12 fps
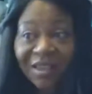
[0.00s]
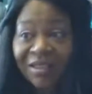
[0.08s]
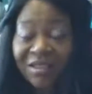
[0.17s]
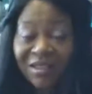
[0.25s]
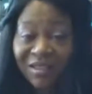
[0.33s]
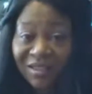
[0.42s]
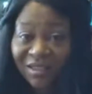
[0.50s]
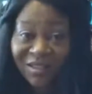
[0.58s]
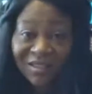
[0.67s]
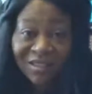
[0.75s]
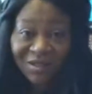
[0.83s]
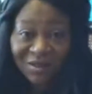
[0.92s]
I think it's
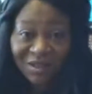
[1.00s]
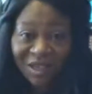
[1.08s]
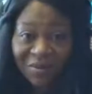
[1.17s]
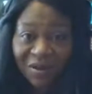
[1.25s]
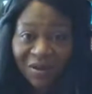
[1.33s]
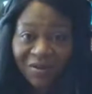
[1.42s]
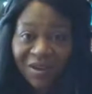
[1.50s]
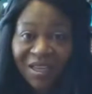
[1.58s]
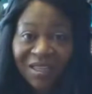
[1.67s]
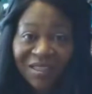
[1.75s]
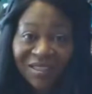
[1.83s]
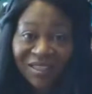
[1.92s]
Essential
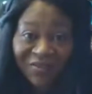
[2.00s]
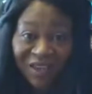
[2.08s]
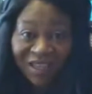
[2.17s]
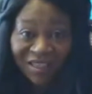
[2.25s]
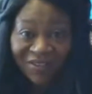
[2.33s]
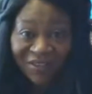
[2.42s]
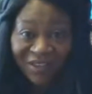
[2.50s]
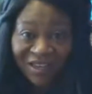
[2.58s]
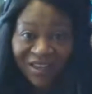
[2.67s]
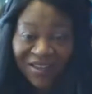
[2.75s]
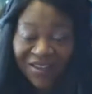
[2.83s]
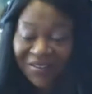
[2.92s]
Depot. She made that
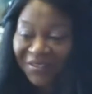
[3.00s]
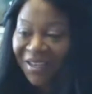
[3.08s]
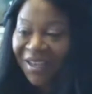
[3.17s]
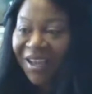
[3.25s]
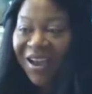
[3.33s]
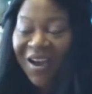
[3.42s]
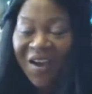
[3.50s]
video.